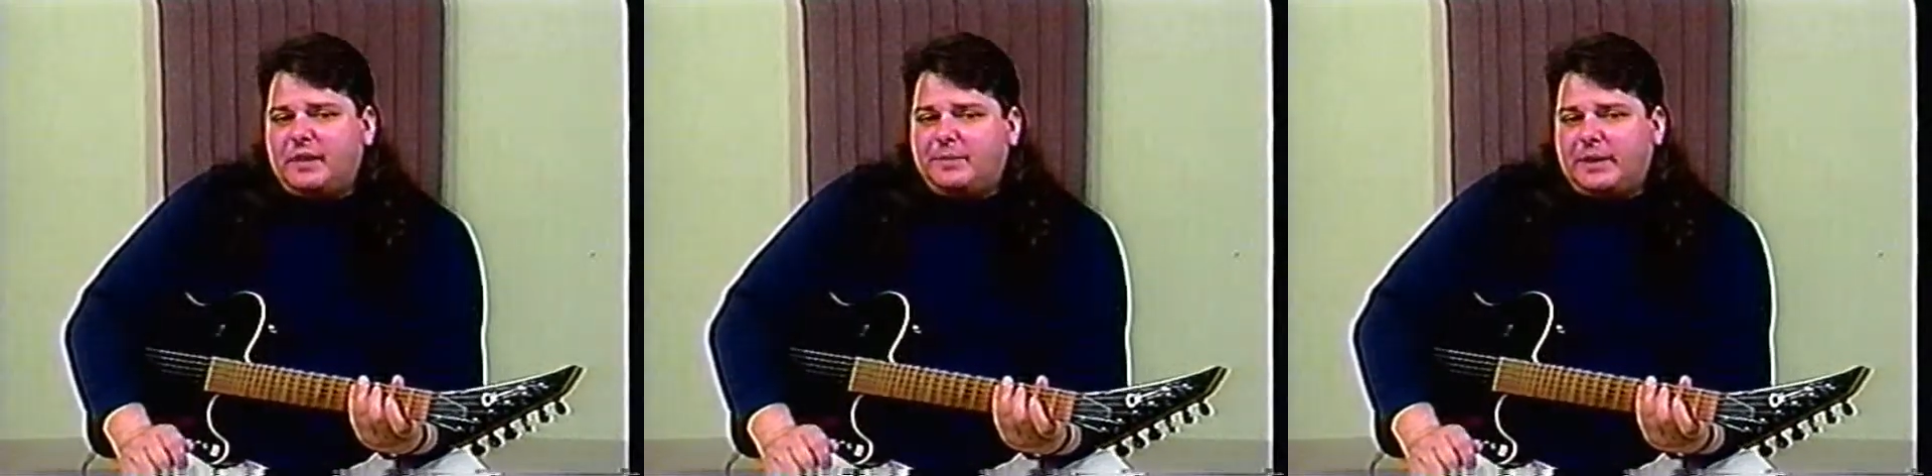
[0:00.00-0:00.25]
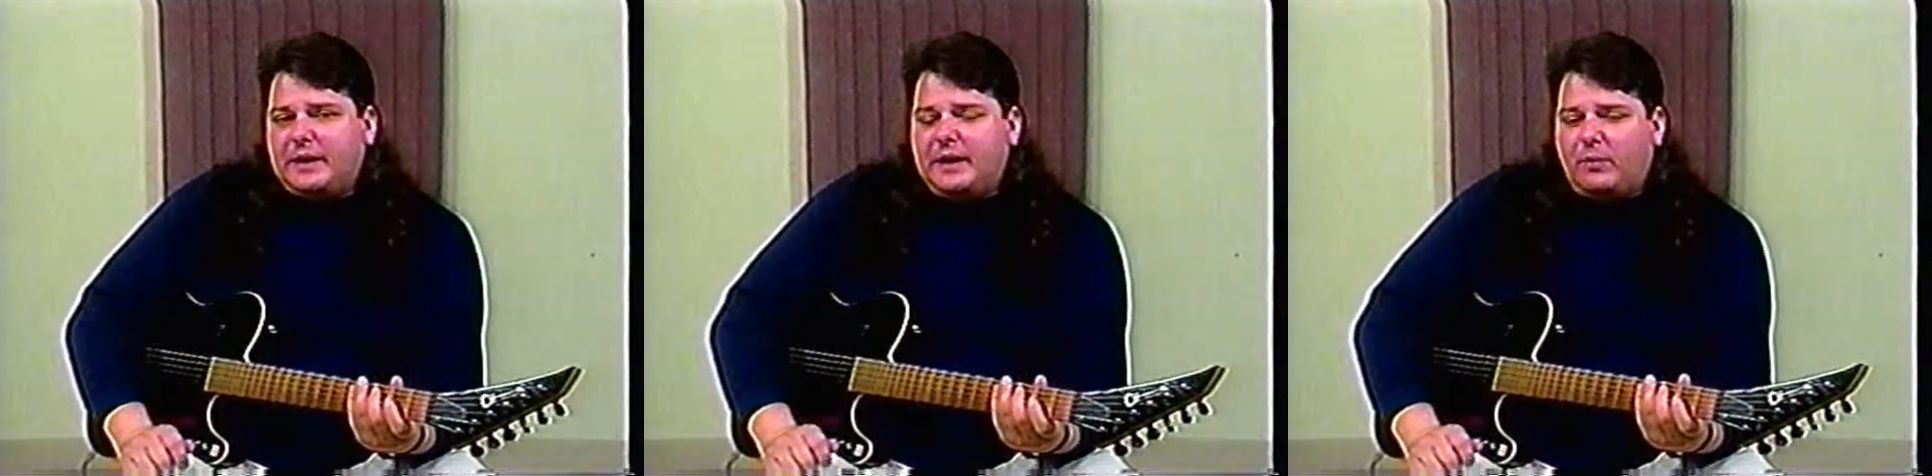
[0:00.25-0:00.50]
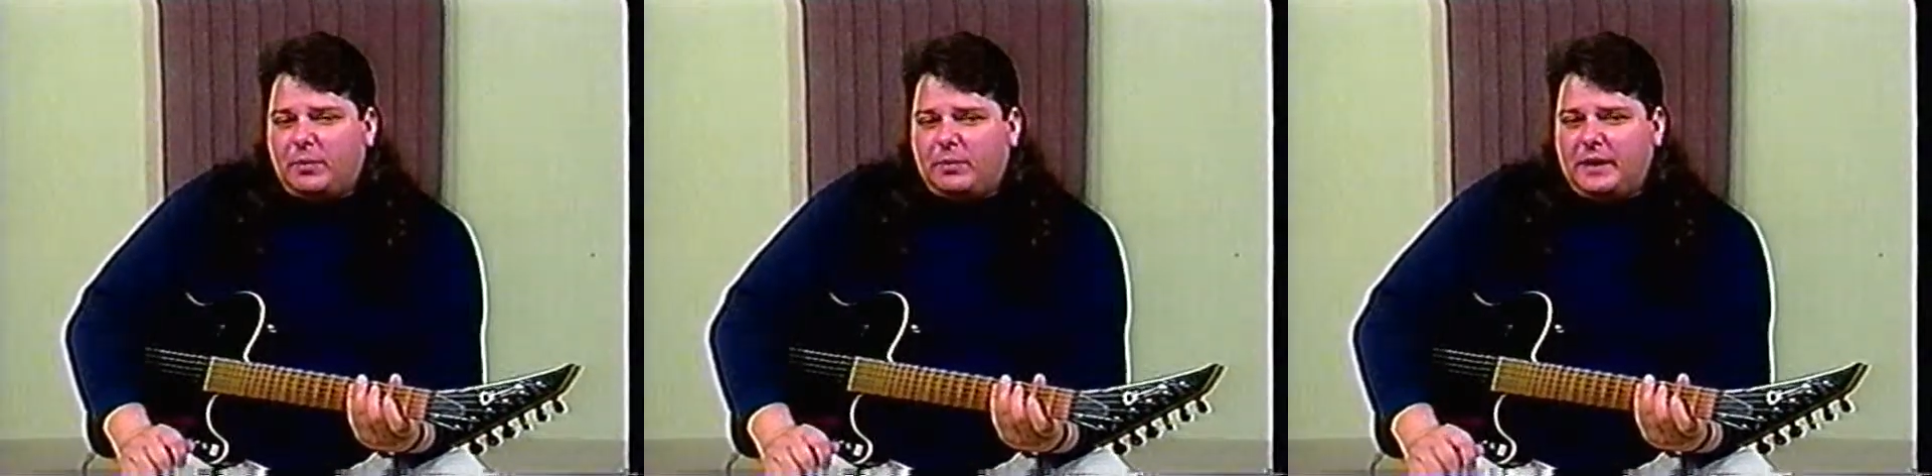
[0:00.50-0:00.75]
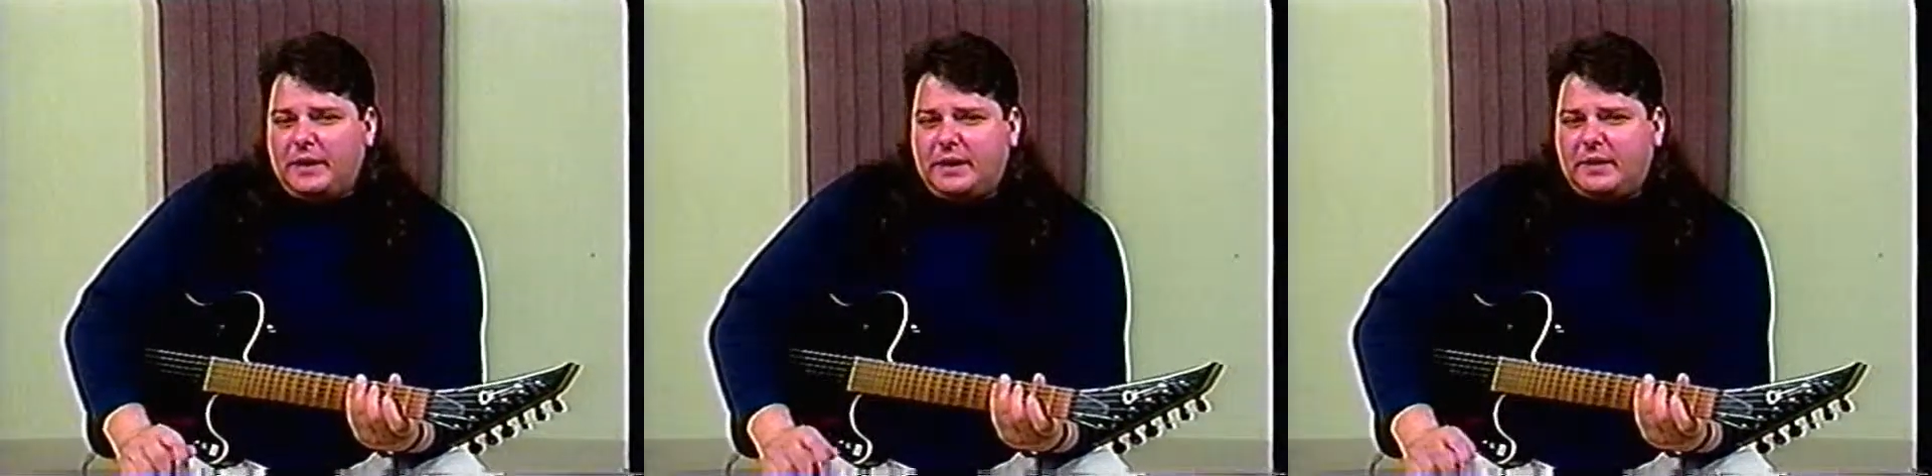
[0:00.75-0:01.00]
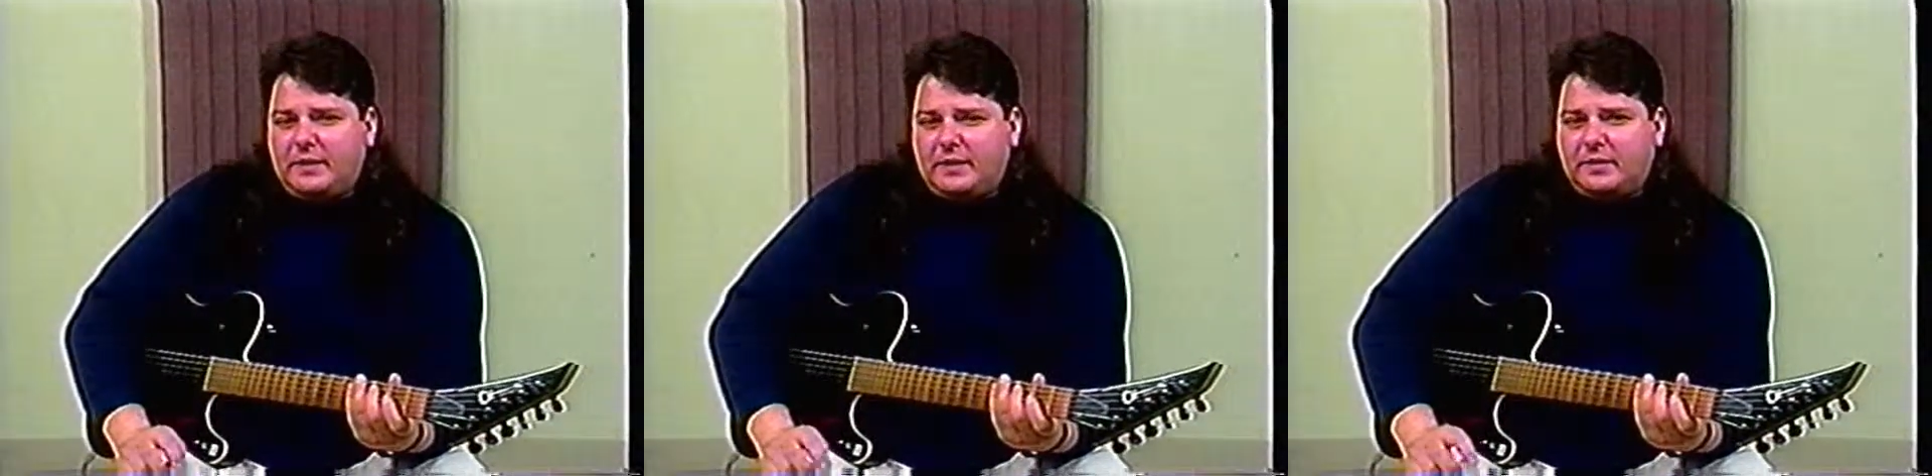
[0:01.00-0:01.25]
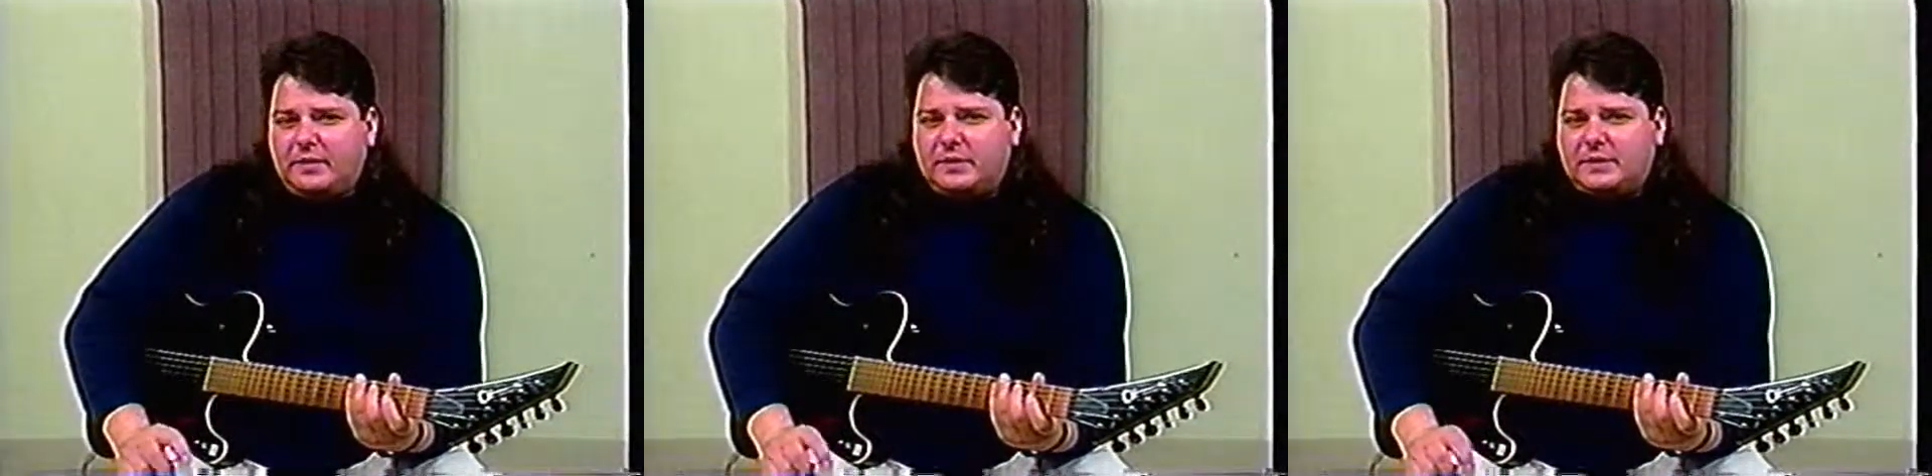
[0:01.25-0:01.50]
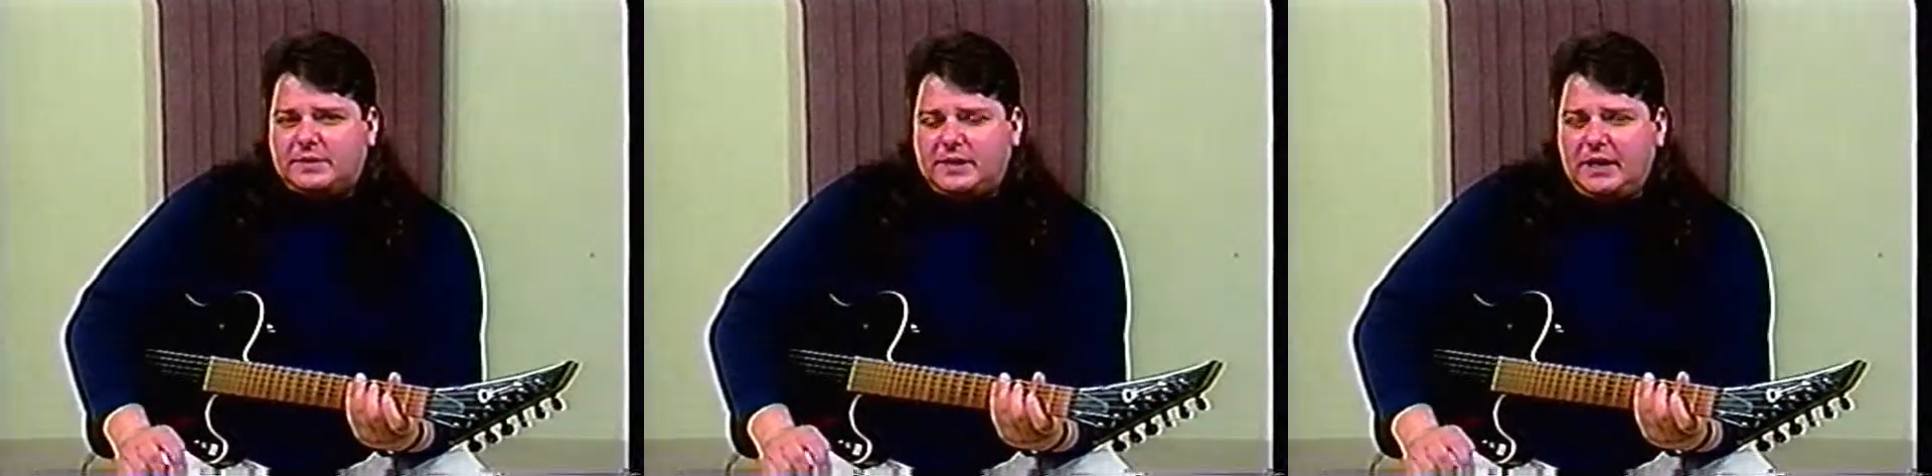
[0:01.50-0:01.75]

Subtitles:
but now we're playing the C